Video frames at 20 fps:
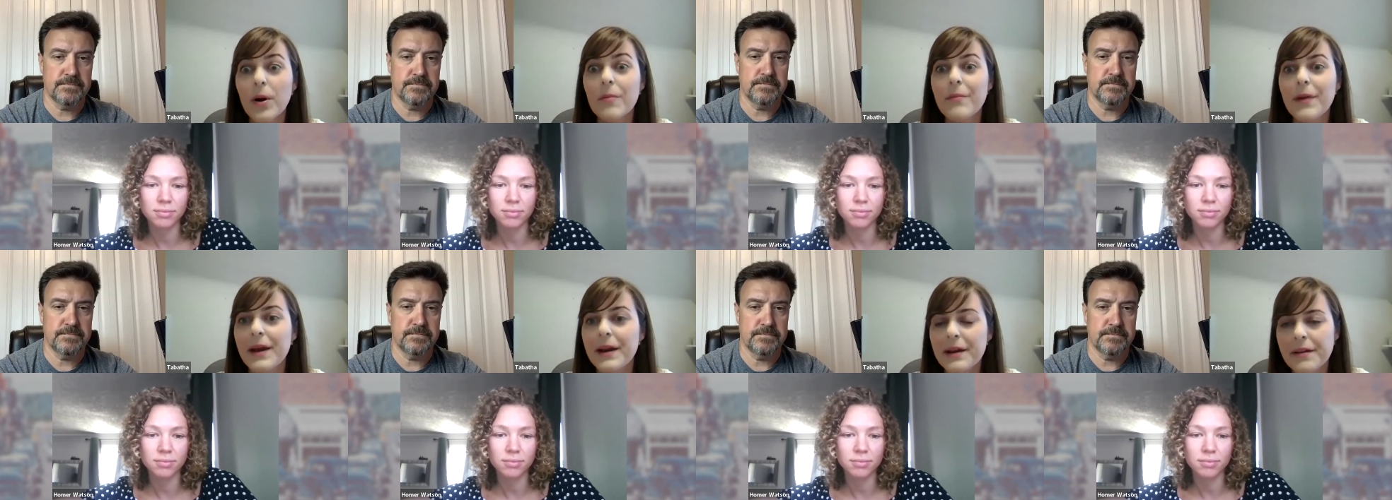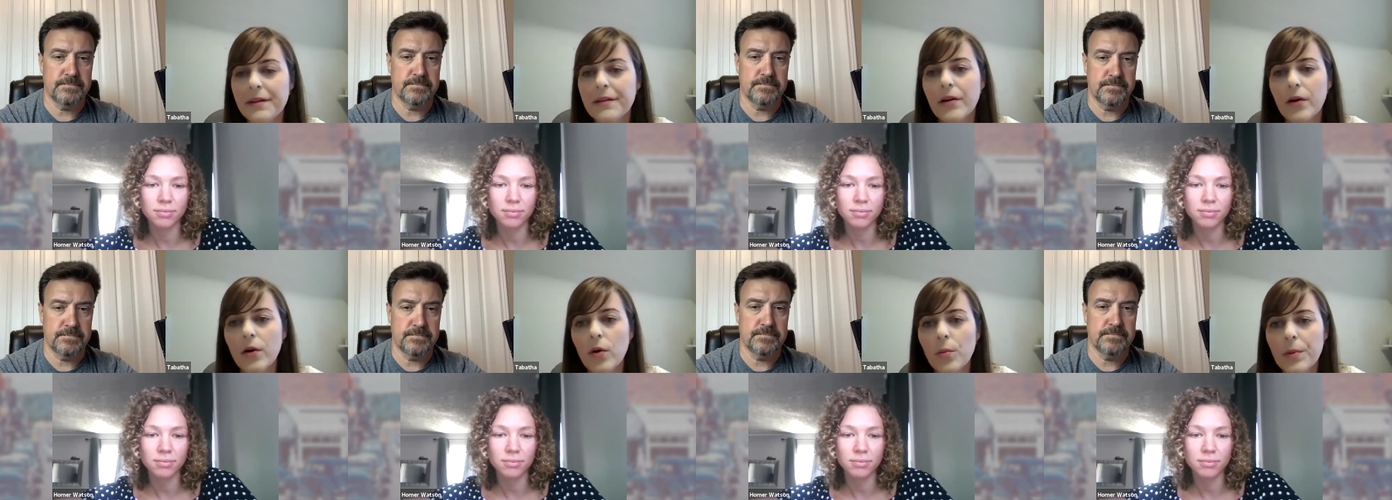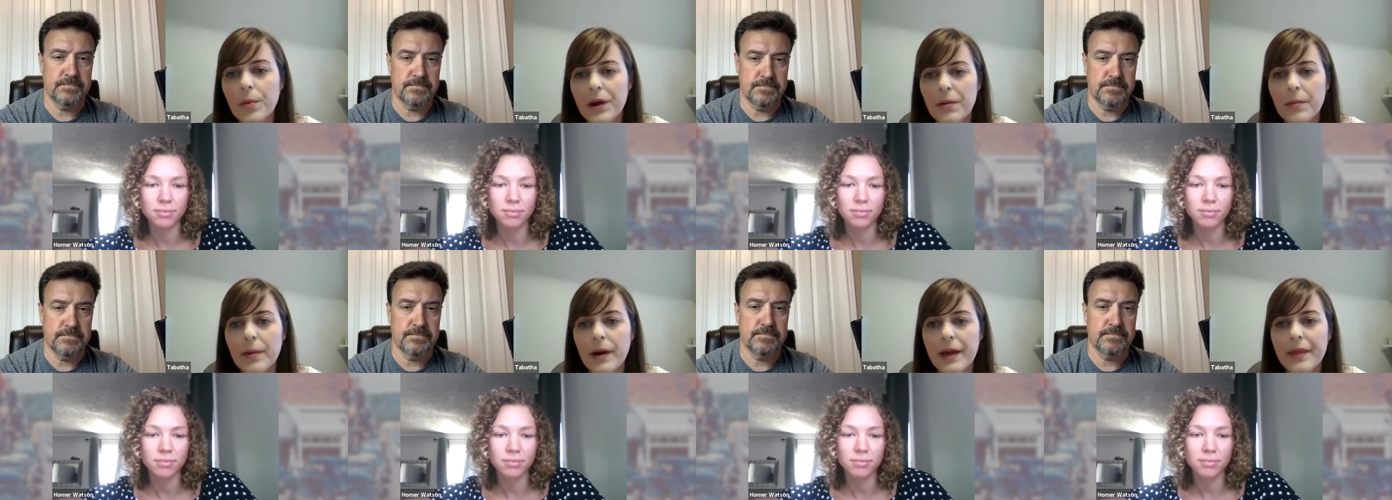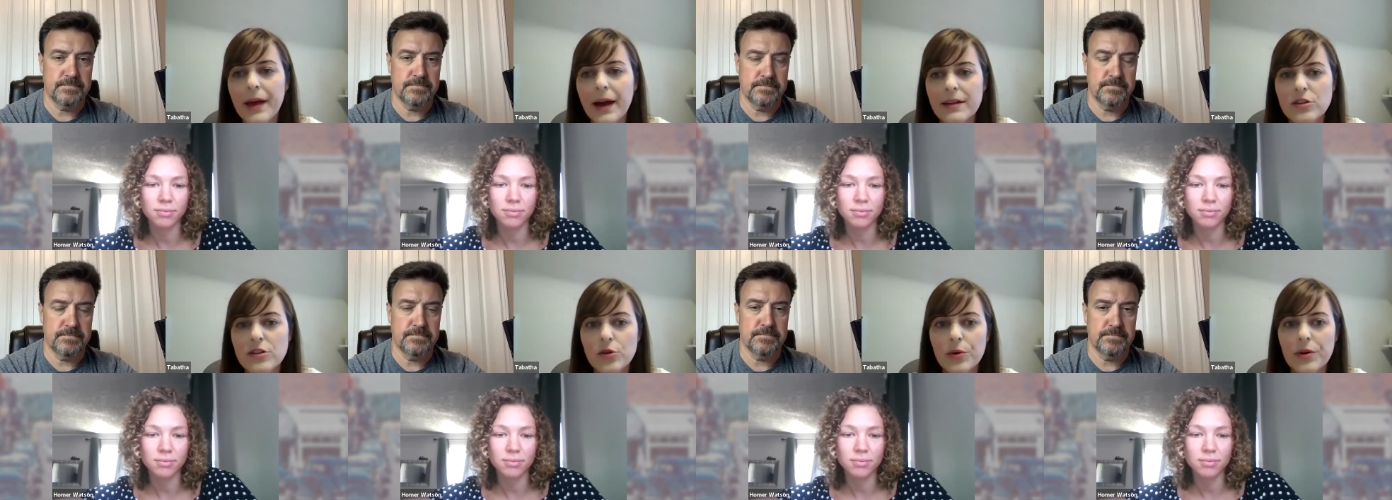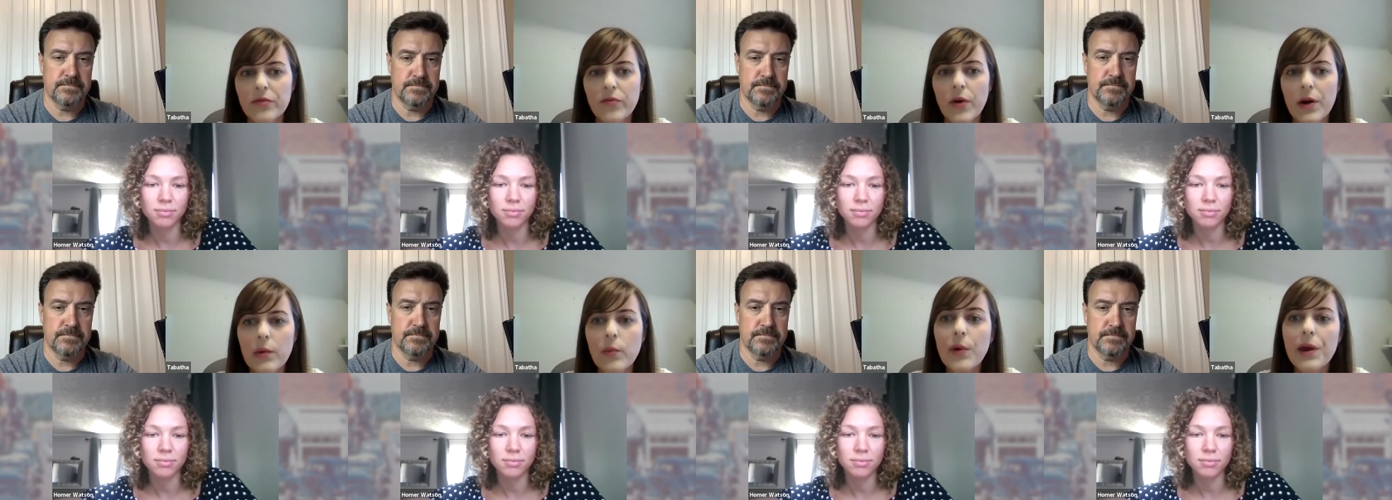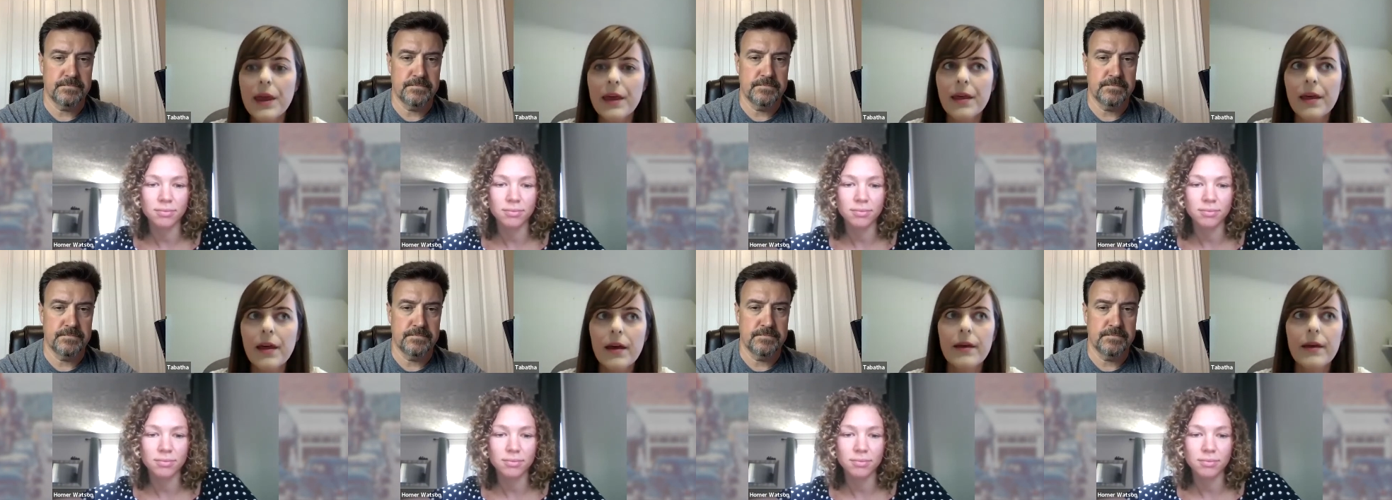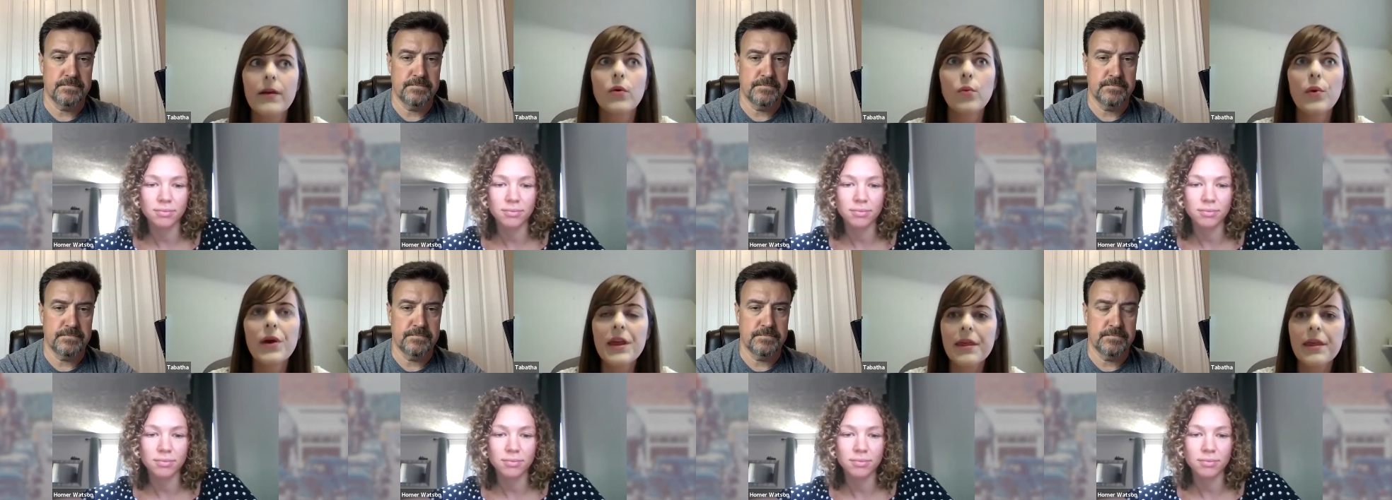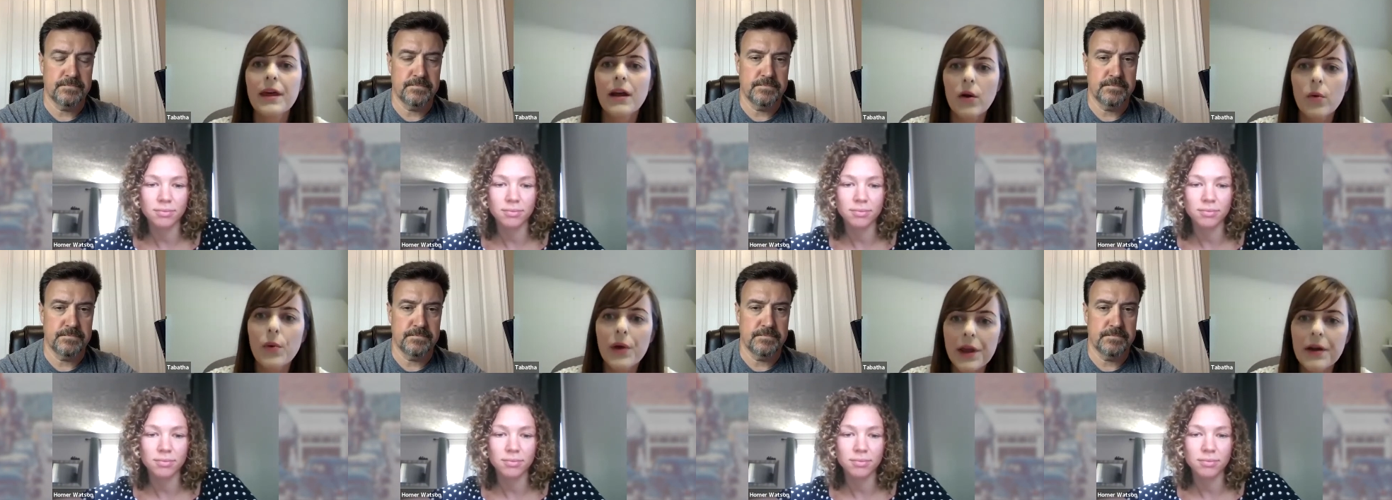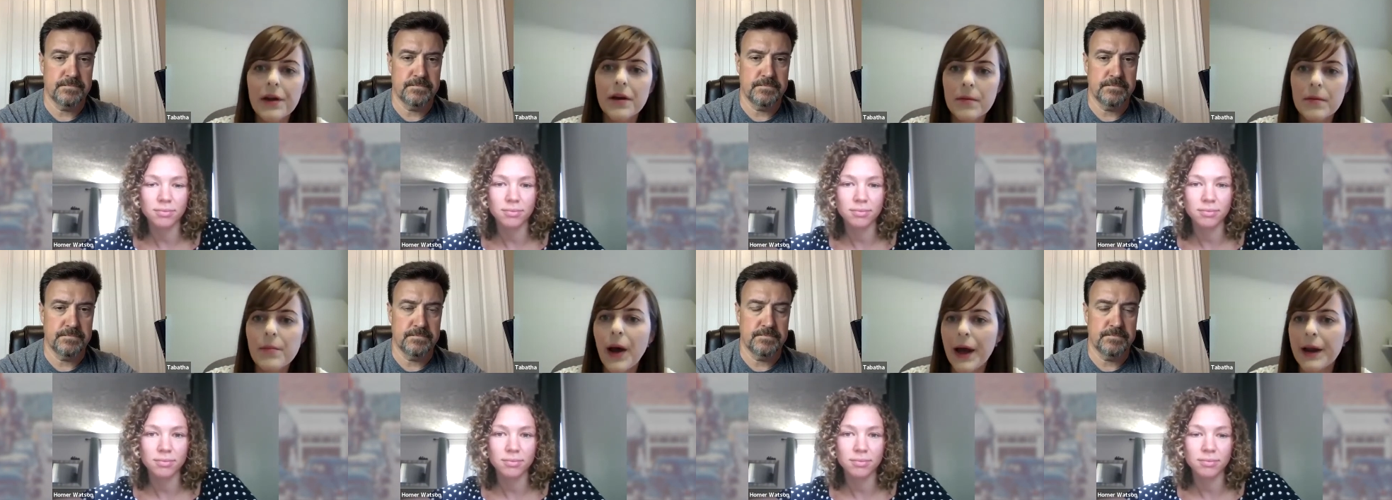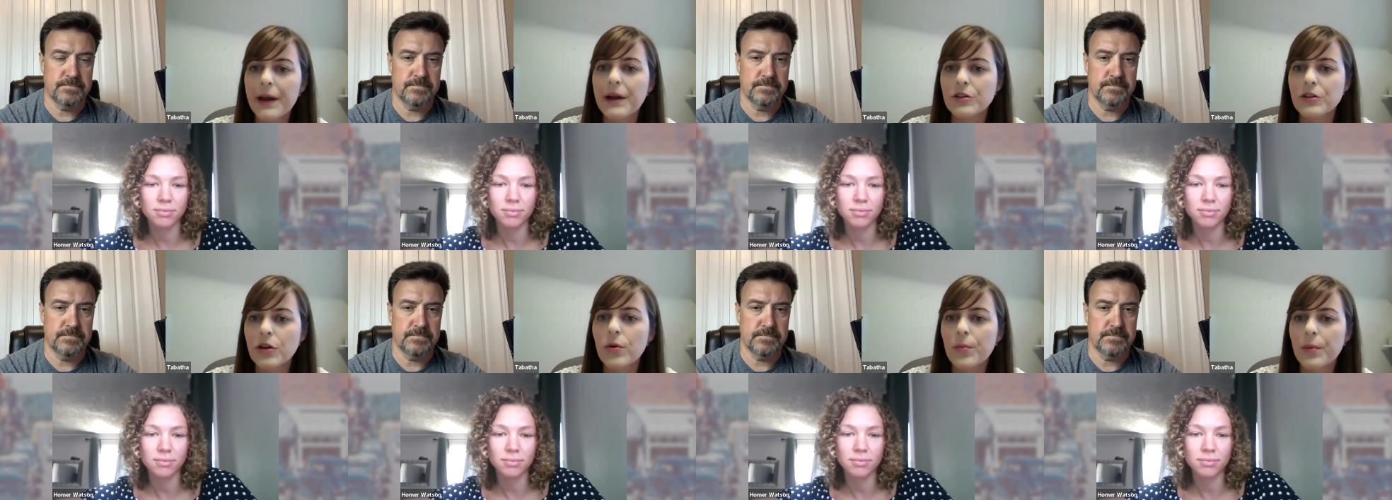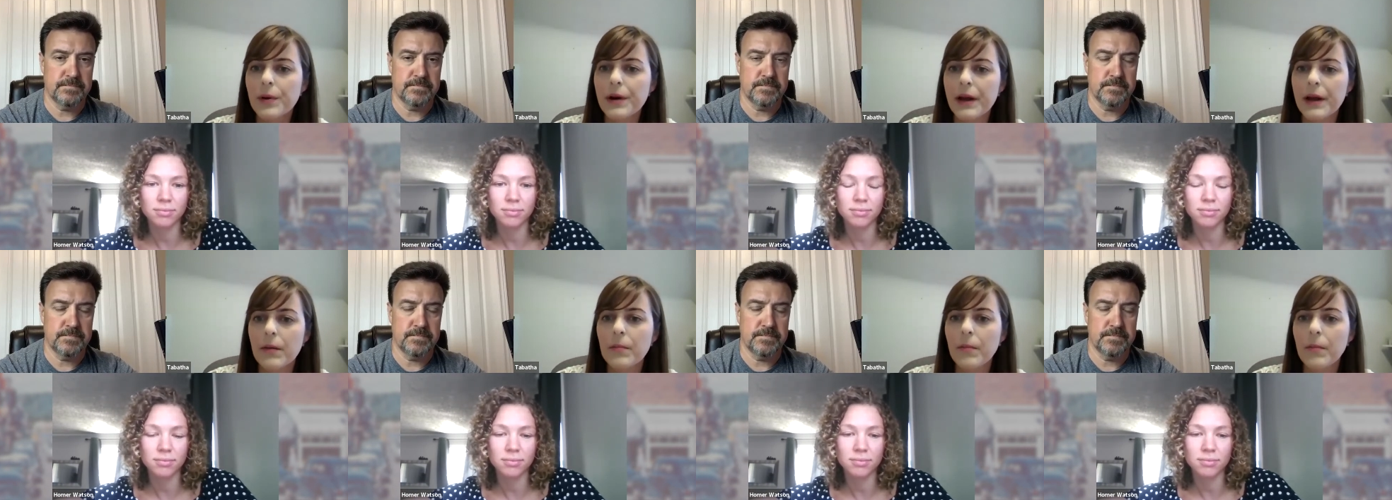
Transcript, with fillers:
Speaker 1: permitted to open. But that's sort of when we we think we could manage opening